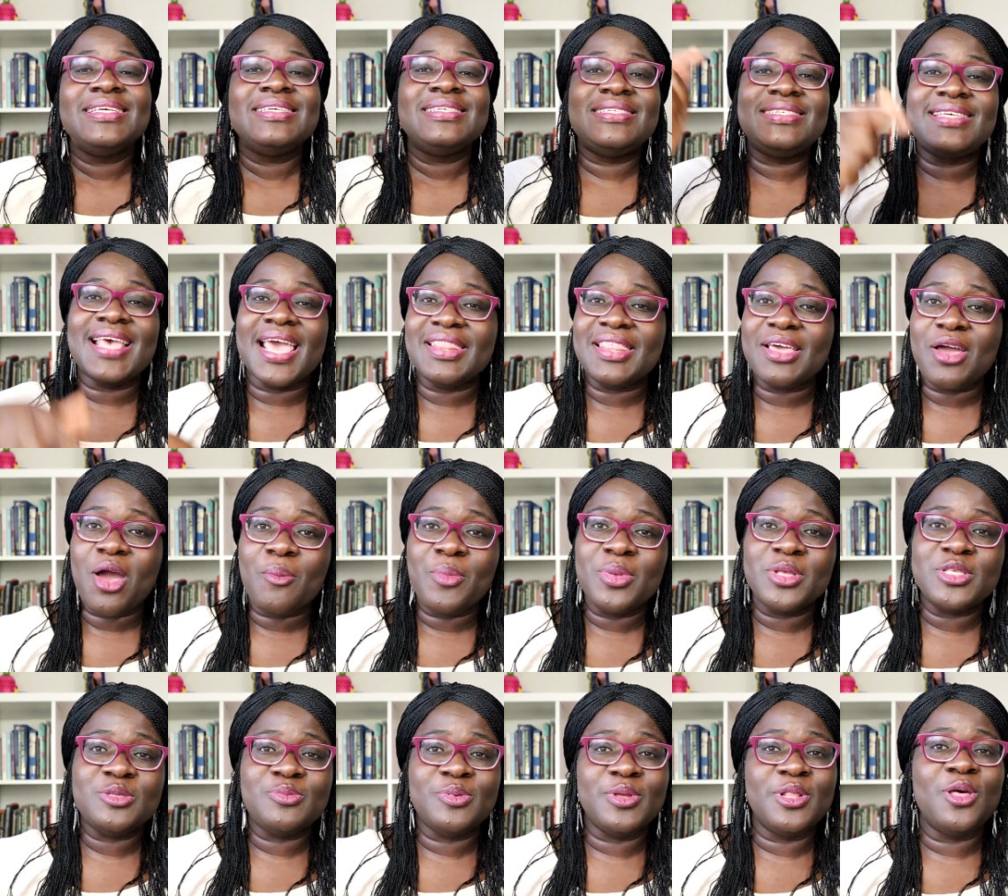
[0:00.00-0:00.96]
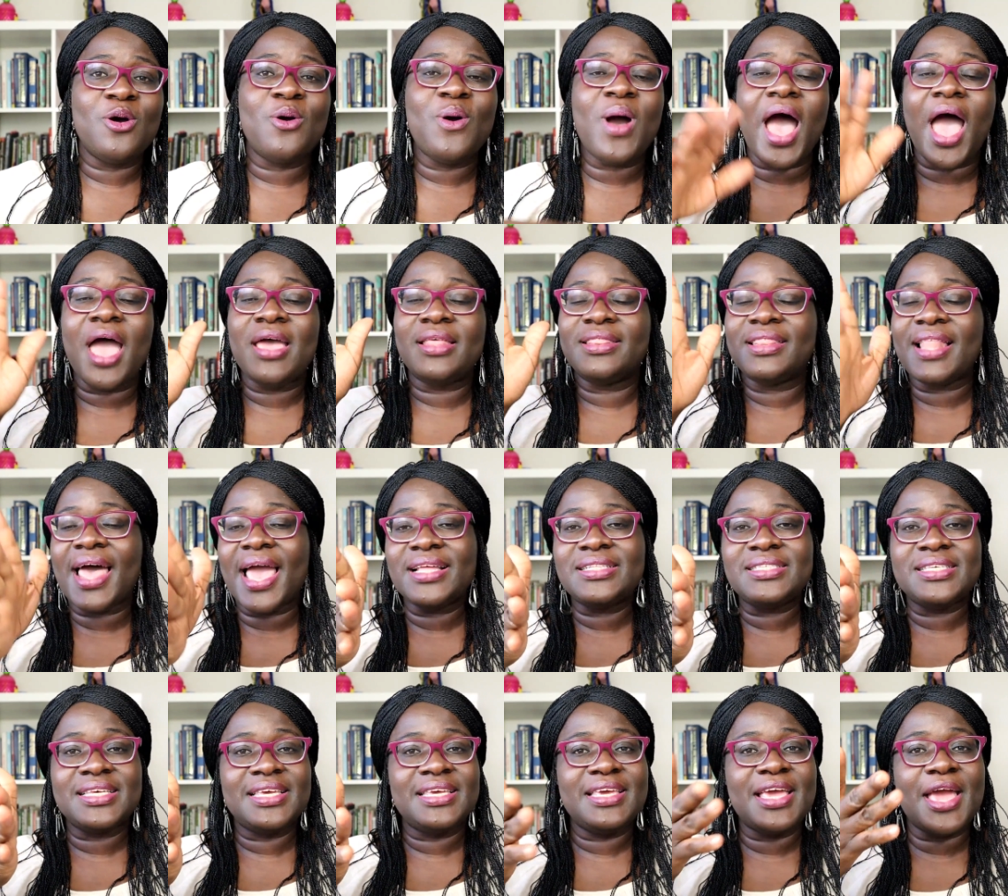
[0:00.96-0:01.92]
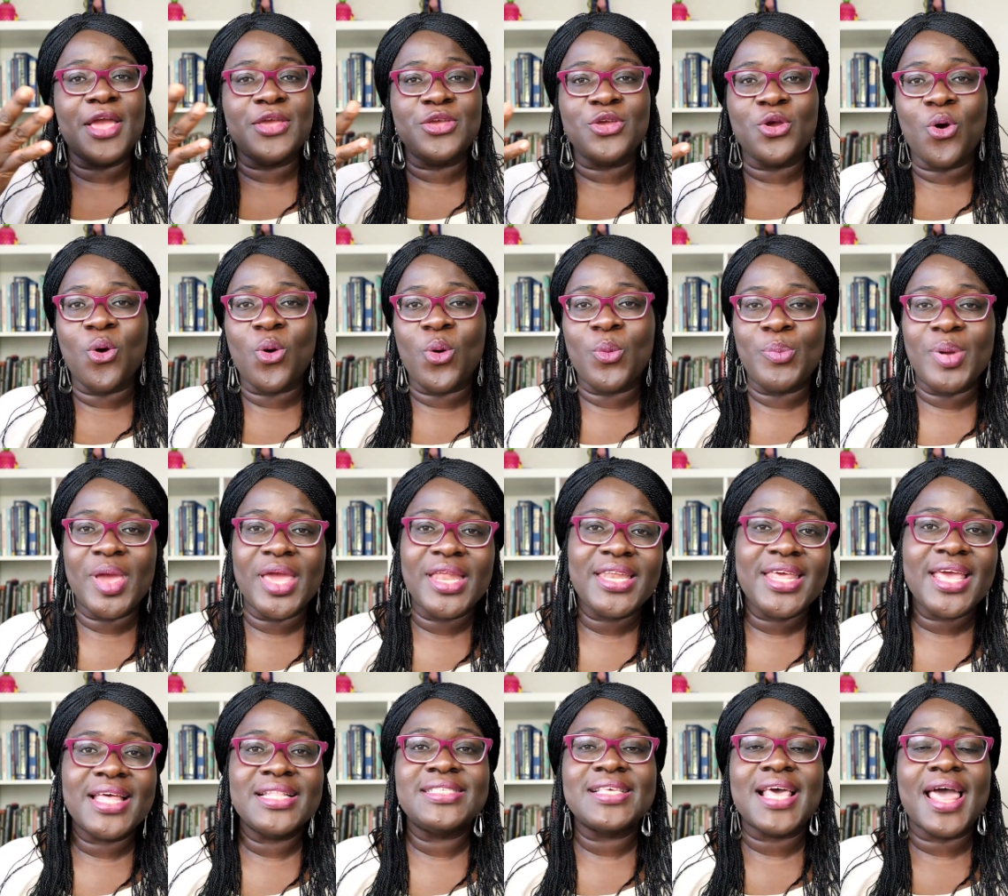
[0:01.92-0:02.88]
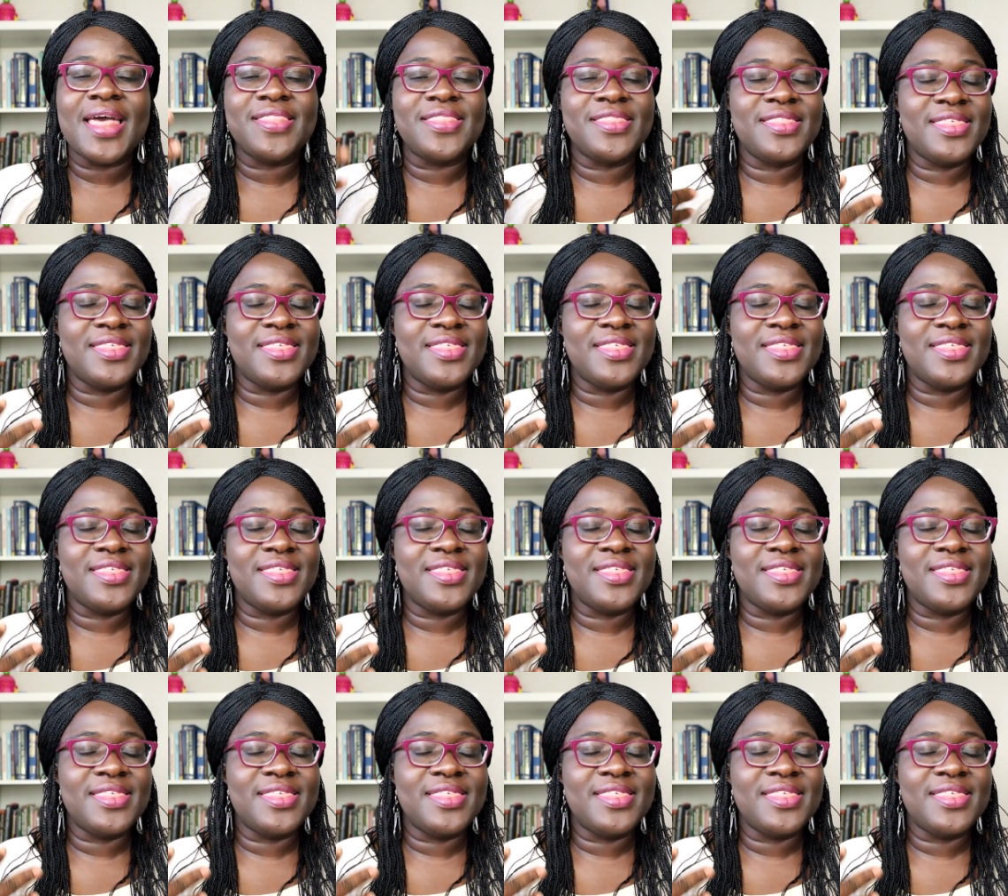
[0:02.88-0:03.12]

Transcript: share in the comments below. I'd like to hear your opinions.